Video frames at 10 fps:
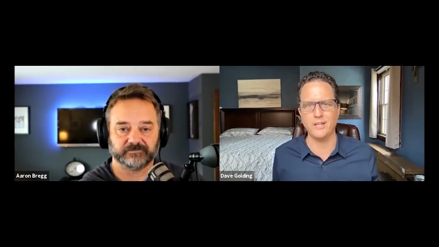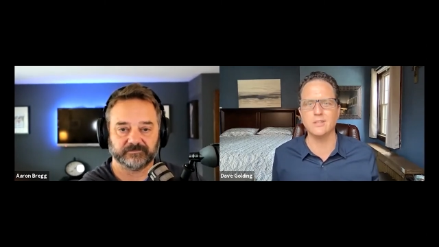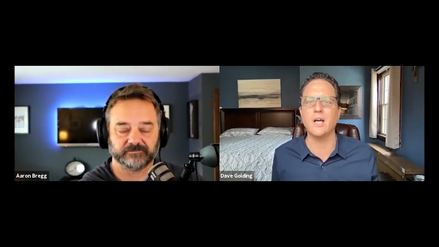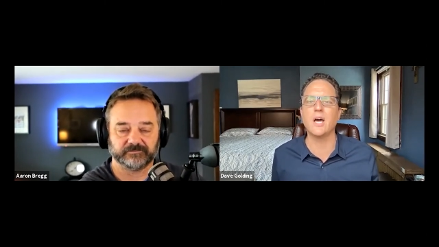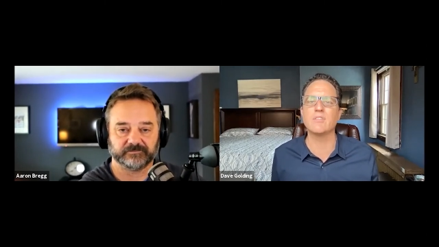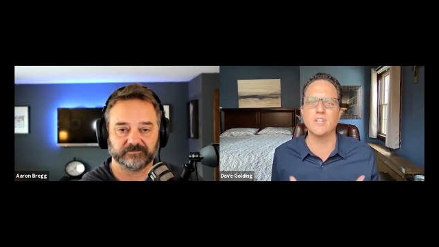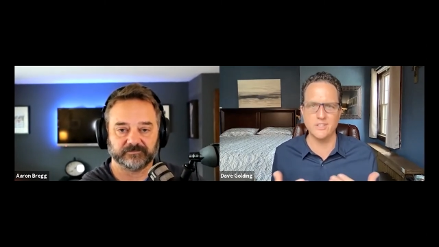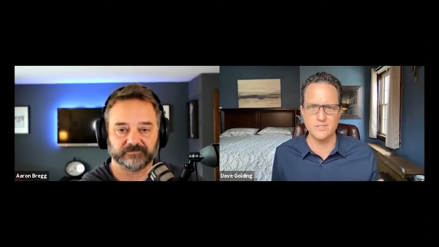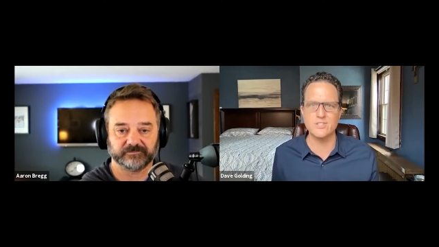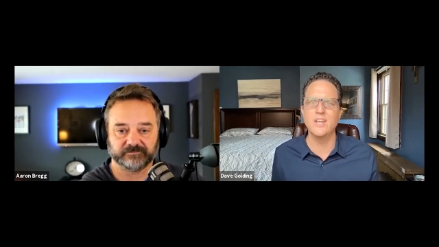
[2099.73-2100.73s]
Speaker 1: A lot of it
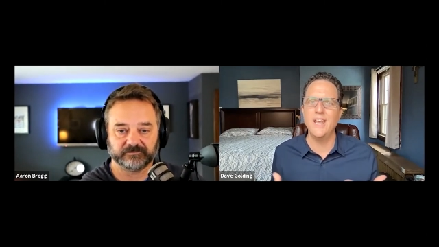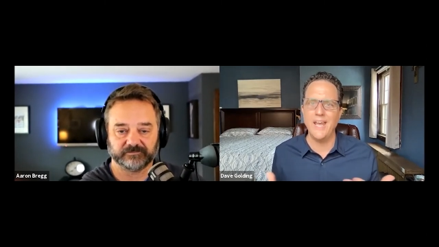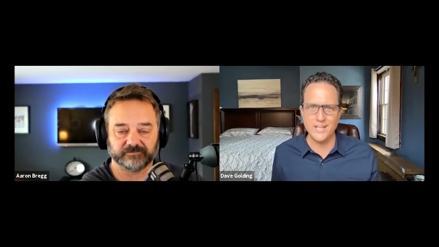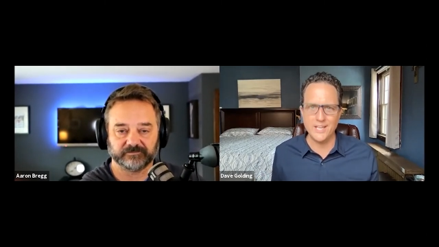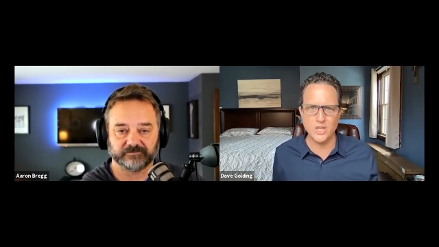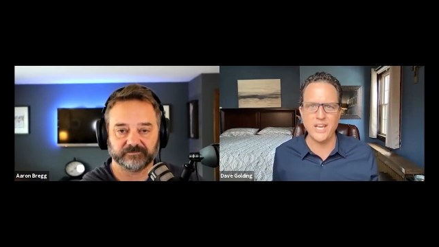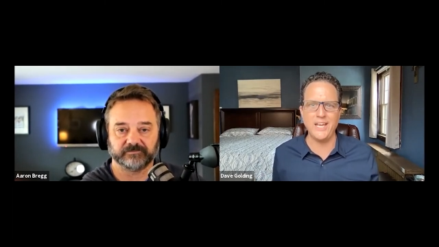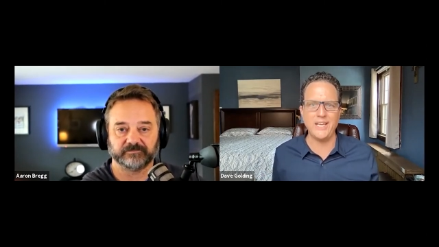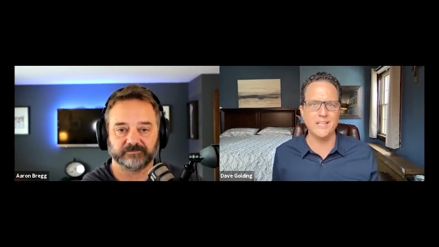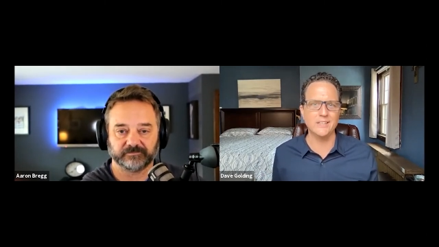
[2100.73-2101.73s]
is
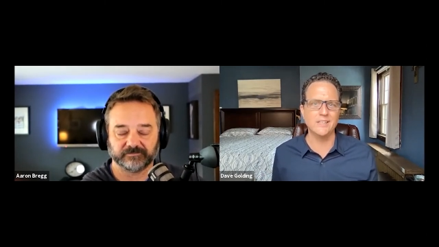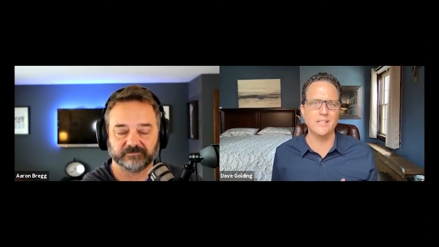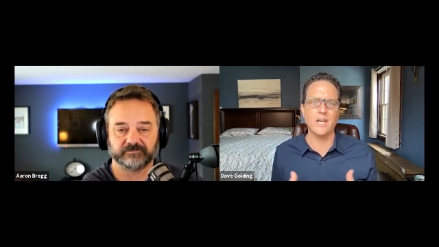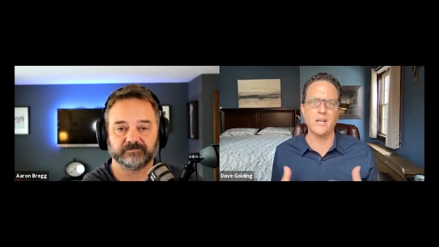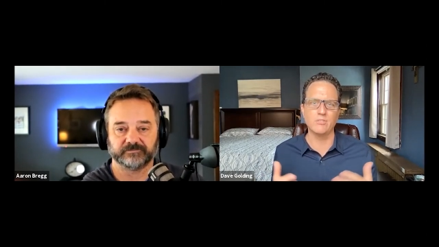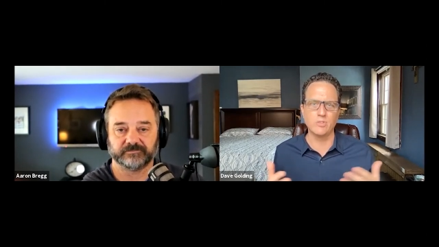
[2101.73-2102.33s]
educating and, and kind of